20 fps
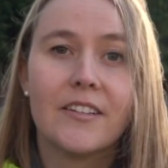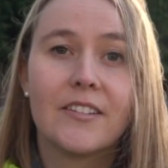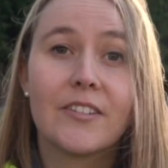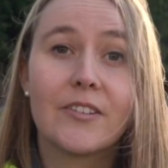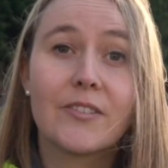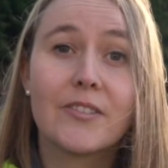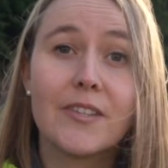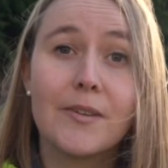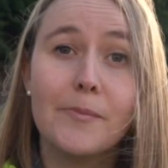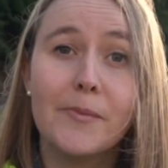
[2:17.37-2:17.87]

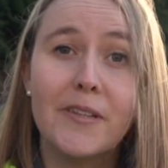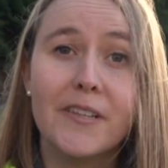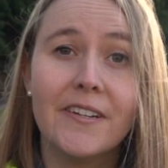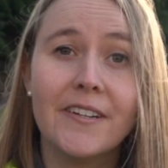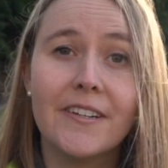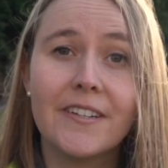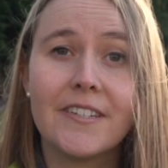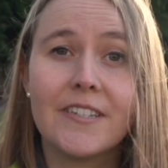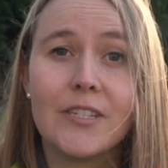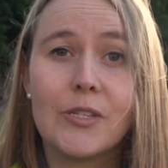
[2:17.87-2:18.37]
So
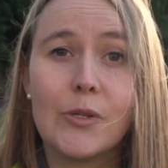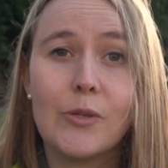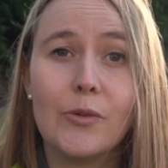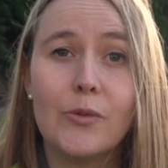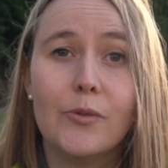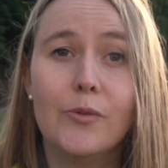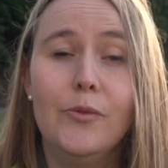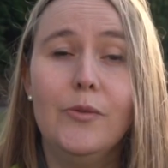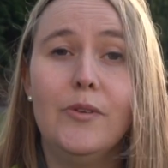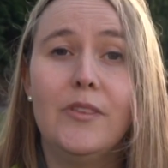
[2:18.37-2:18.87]
similar
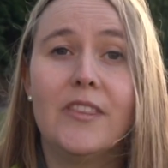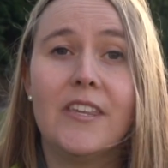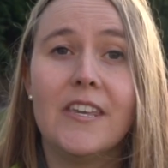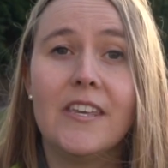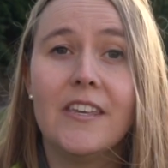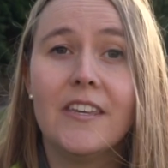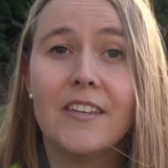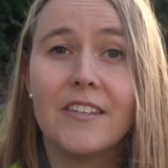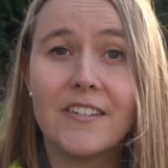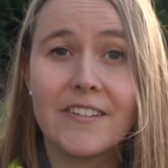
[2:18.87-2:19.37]
to
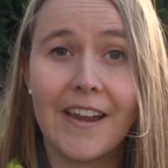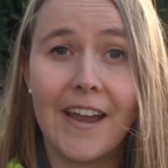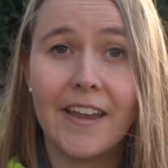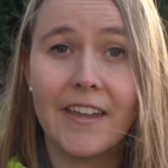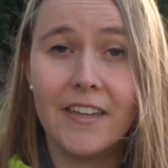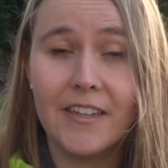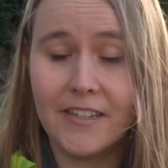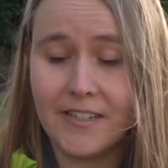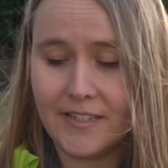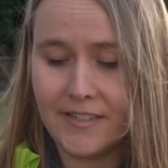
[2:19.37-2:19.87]
the
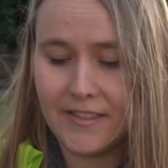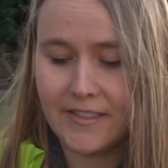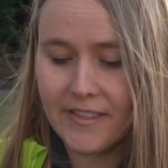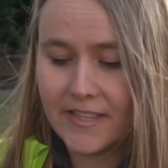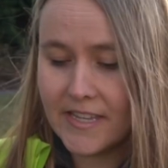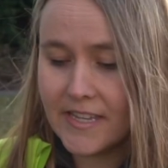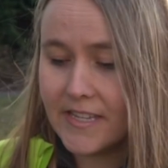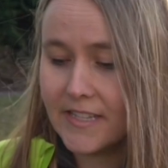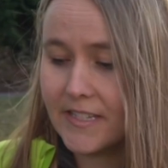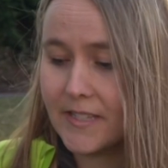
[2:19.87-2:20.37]
jacket,
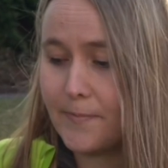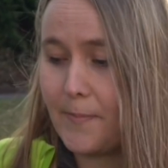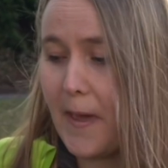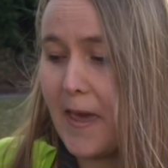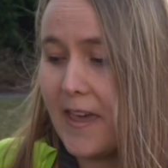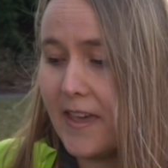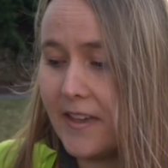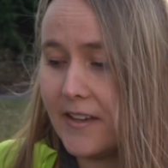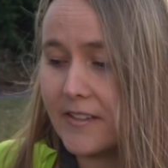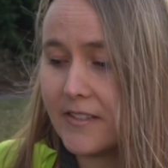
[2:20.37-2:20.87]
these
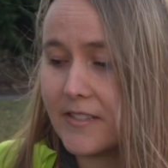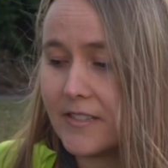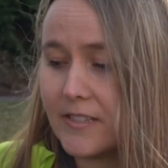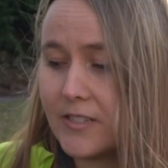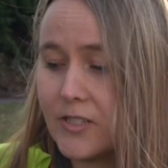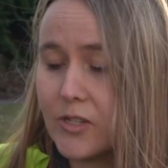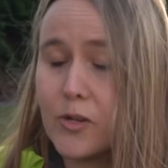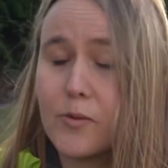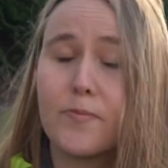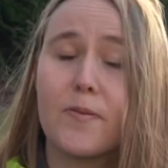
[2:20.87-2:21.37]
pants
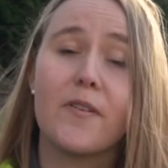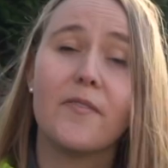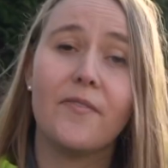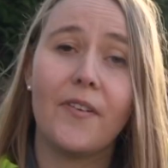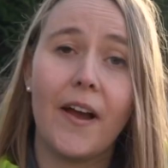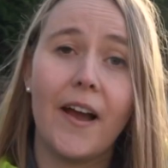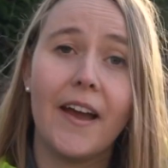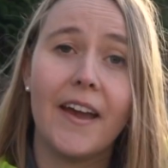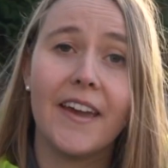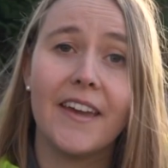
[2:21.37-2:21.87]
do
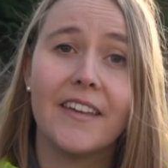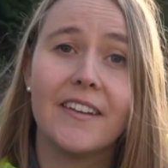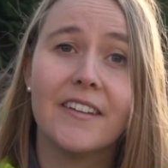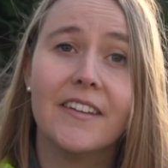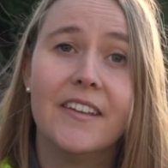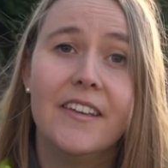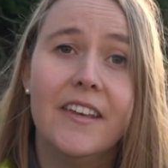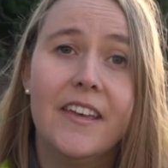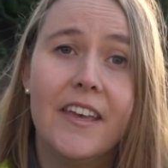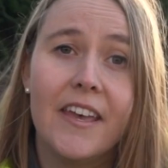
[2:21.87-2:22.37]
provide
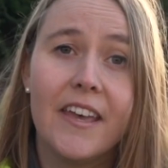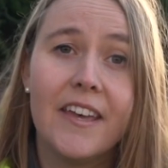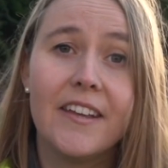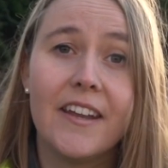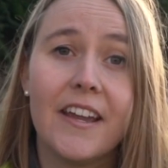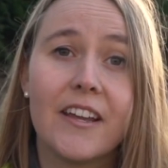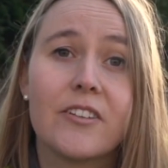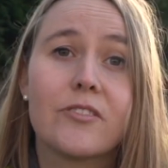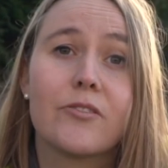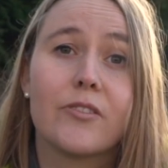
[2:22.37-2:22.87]
an
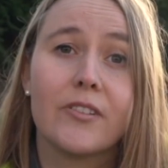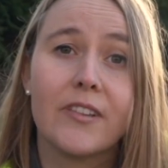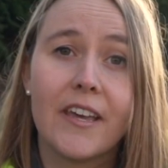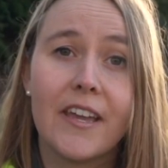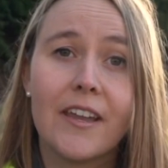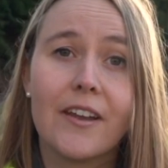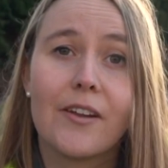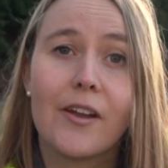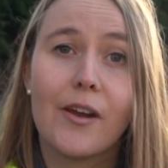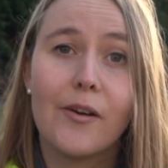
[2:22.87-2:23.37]
extra
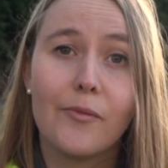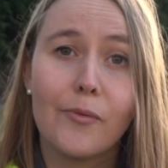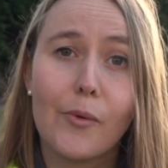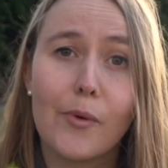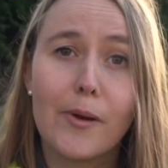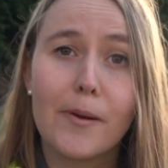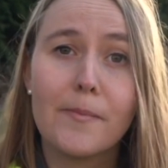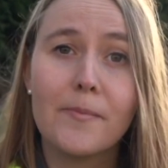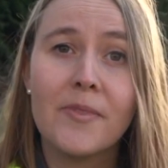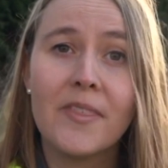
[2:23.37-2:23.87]
layer of
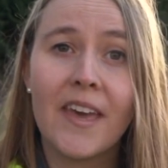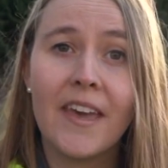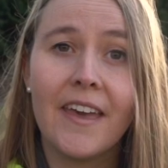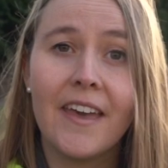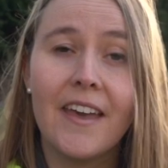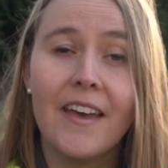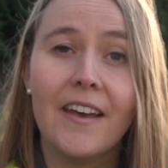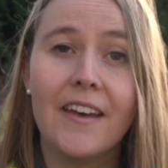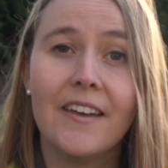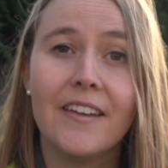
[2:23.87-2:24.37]
warmth,
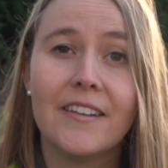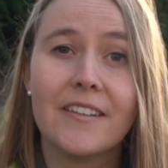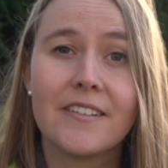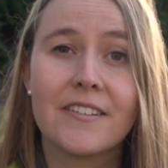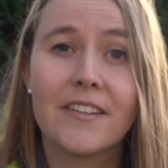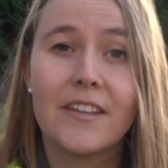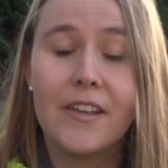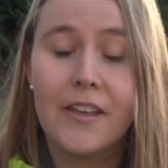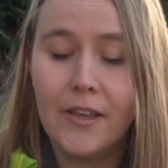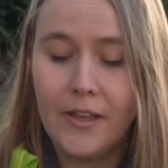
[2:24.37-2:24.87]

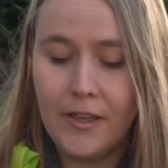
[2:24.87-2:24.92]
and